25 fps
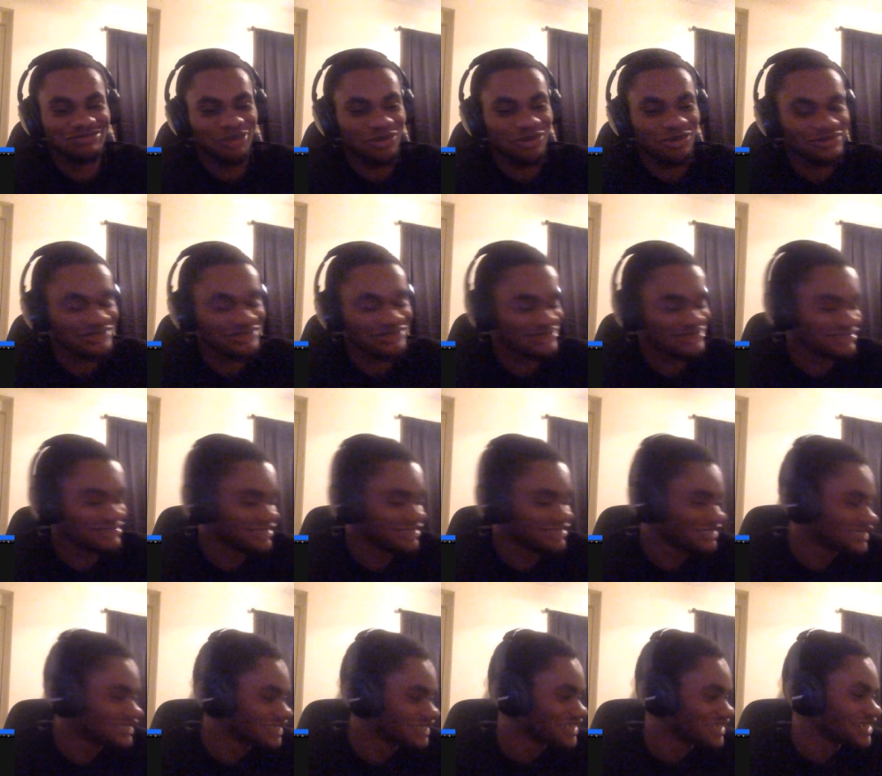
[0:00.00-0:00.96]
Bolton
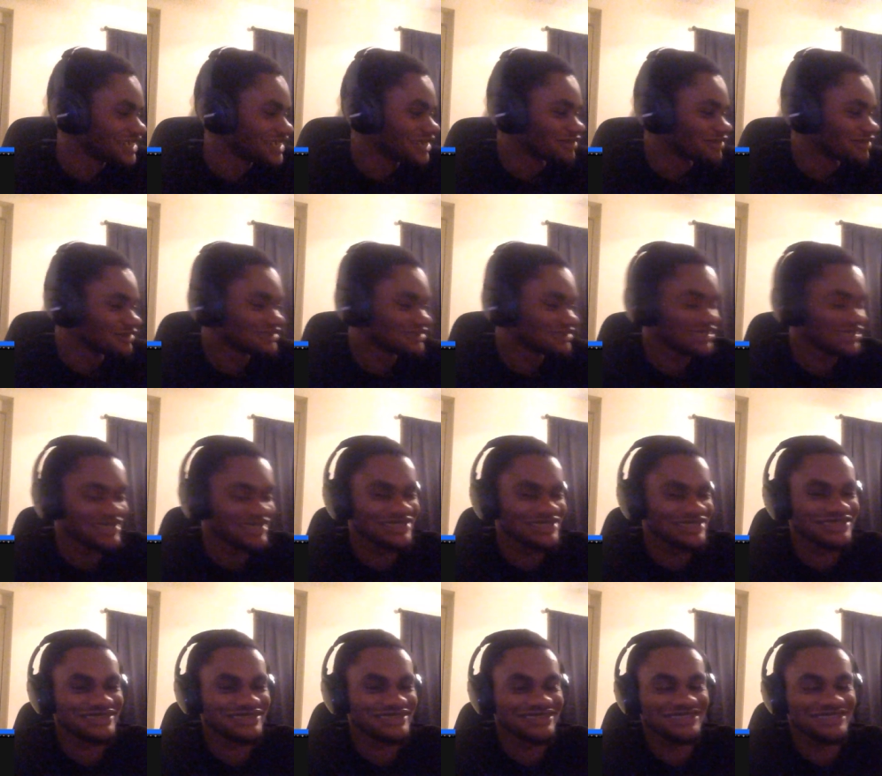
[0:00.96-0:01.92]
was like
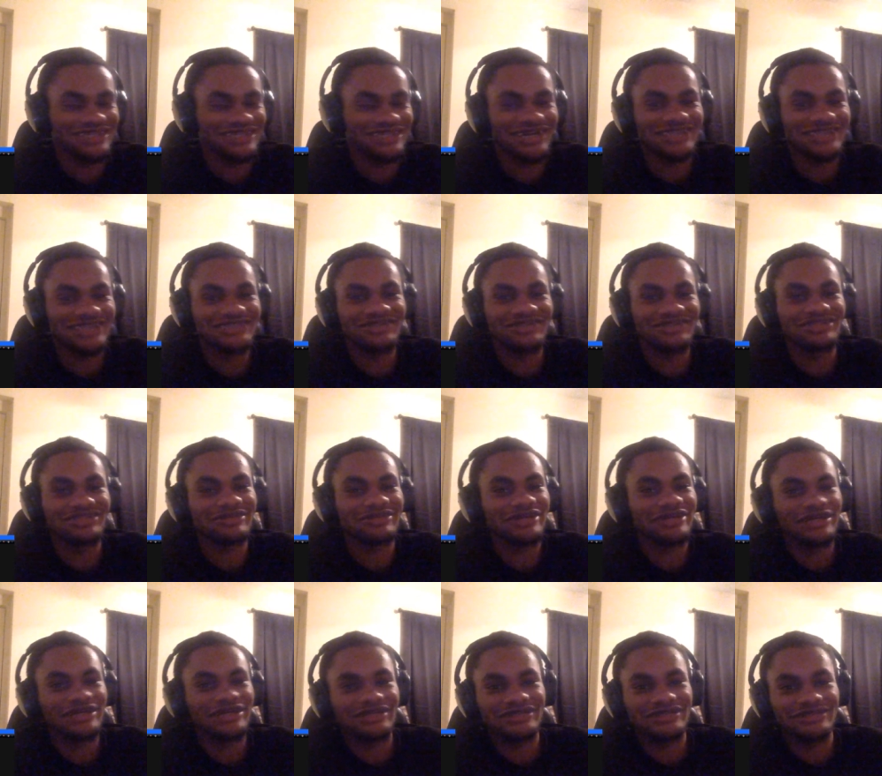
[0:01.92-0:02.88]
Jon telling him,
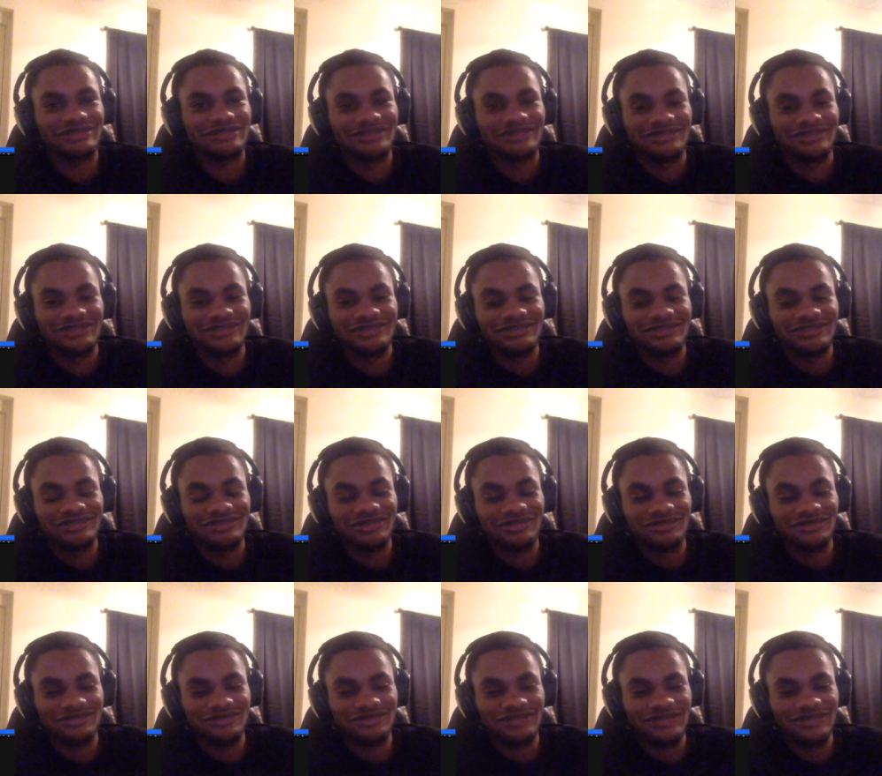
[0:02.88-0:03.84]
"Hey, you
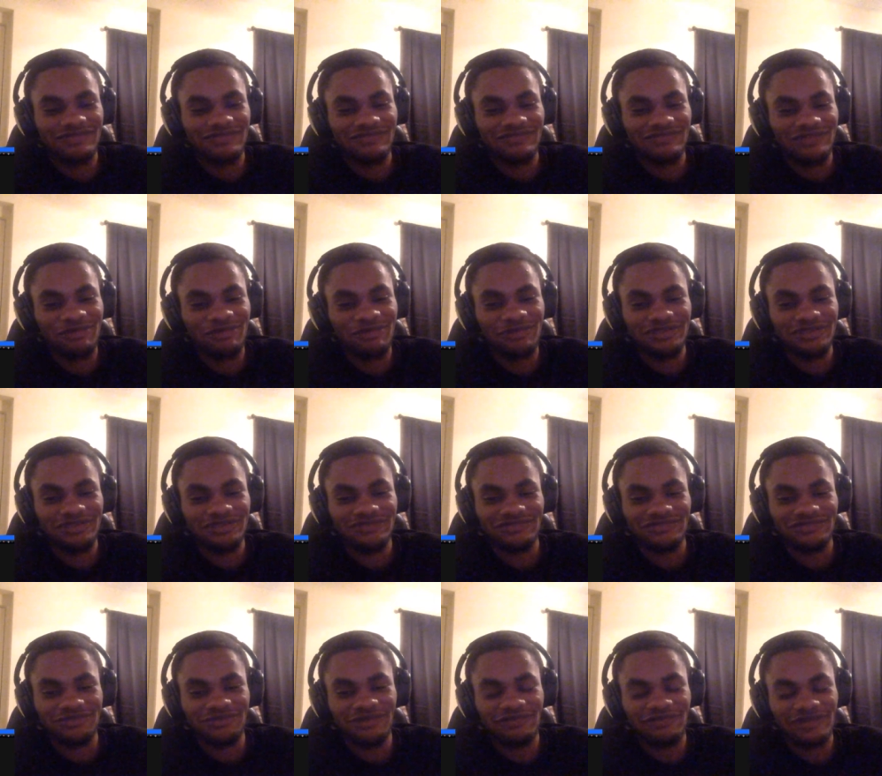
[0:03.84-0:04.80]
know, if it wasn't
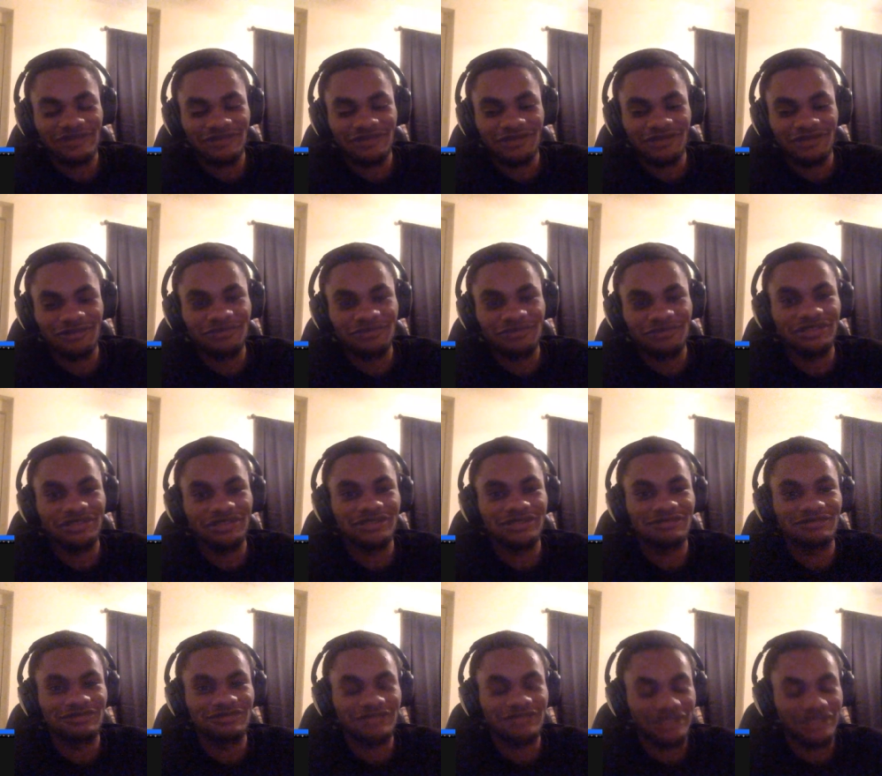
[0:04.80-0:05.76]
for my family, I would be the
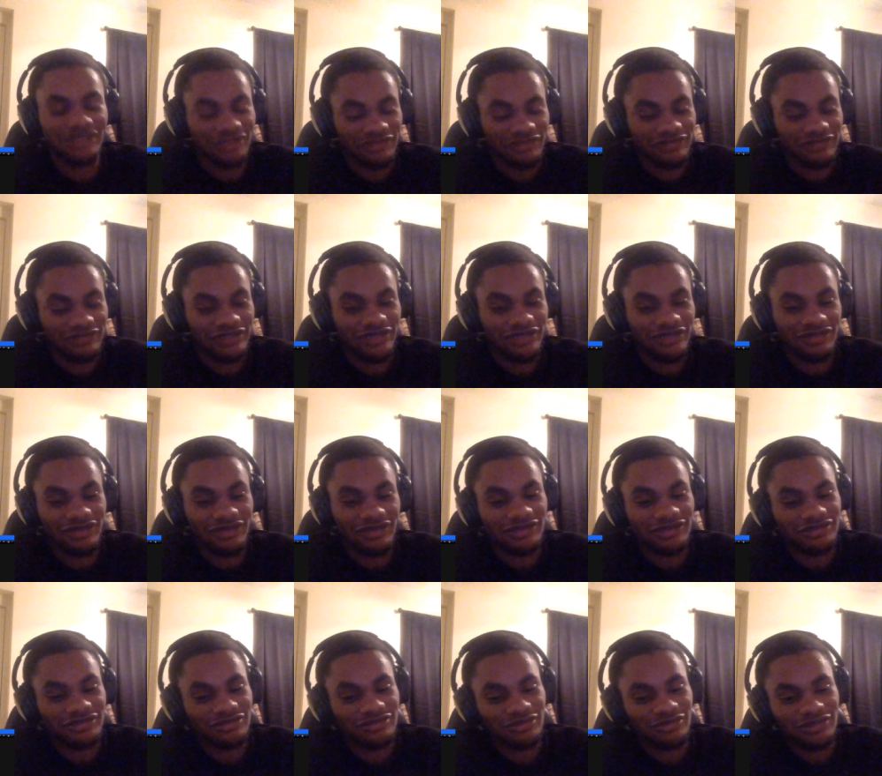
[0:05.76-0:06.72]
like living hell out
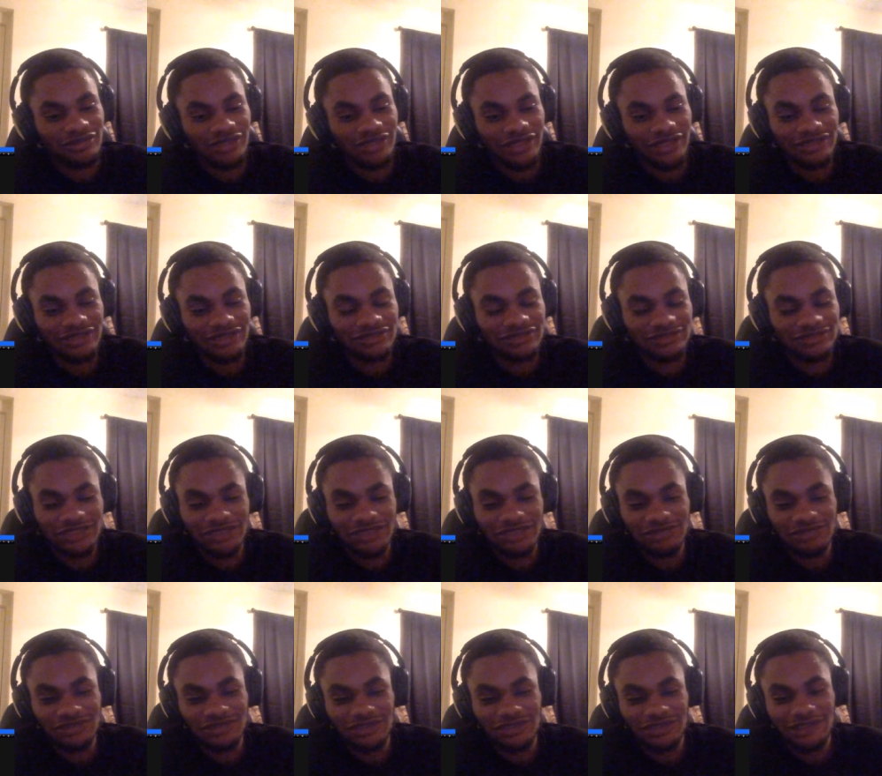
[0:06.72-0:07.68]
of you." But at the
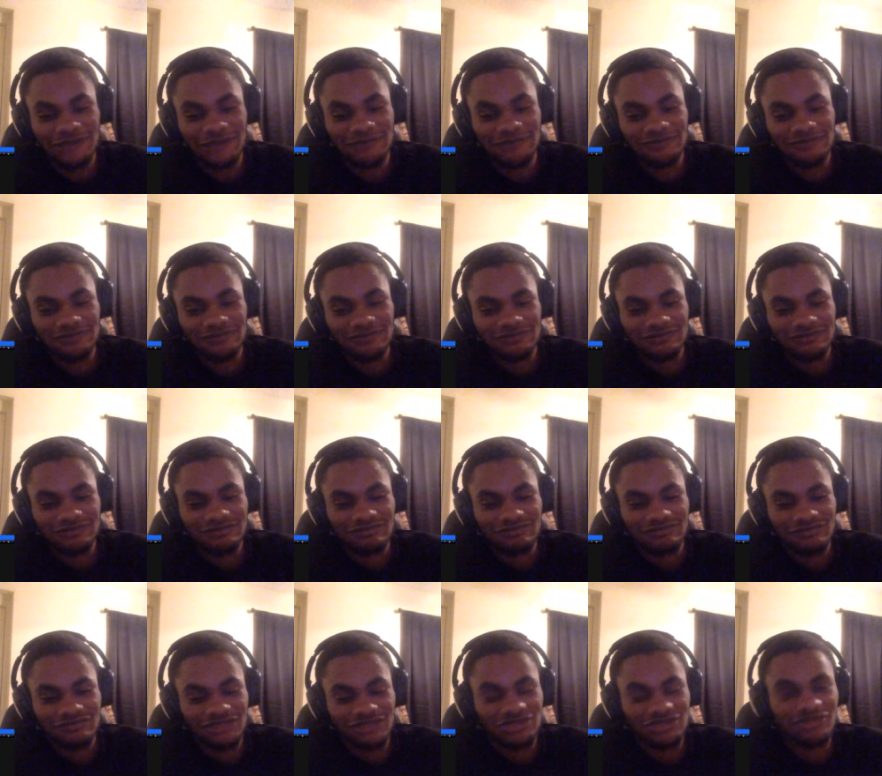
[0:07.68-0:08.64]
same time,
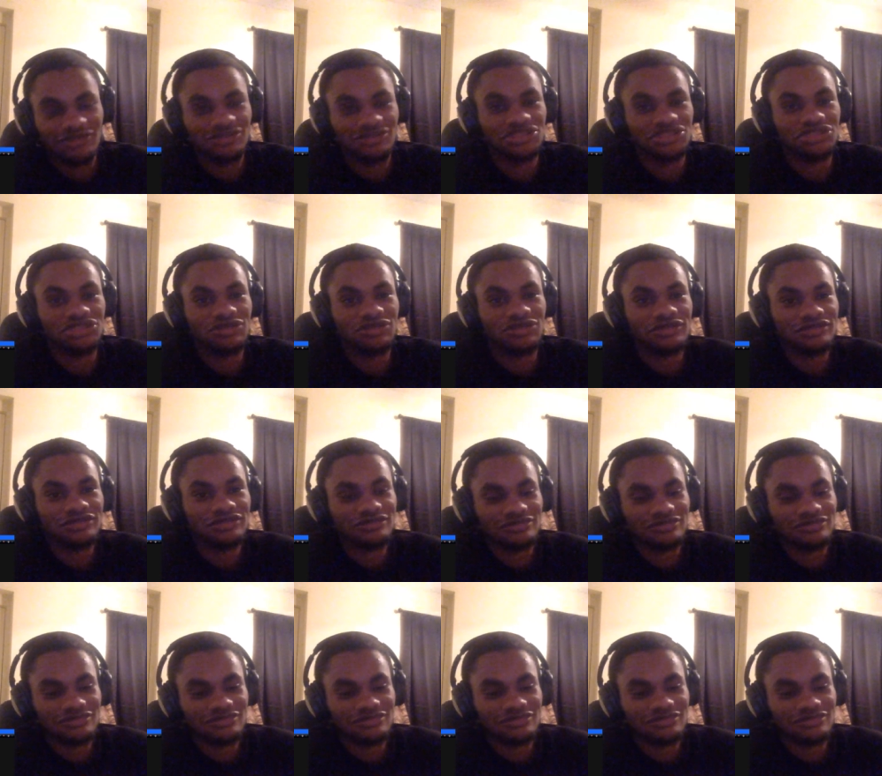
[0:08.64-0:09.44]
it's still a start.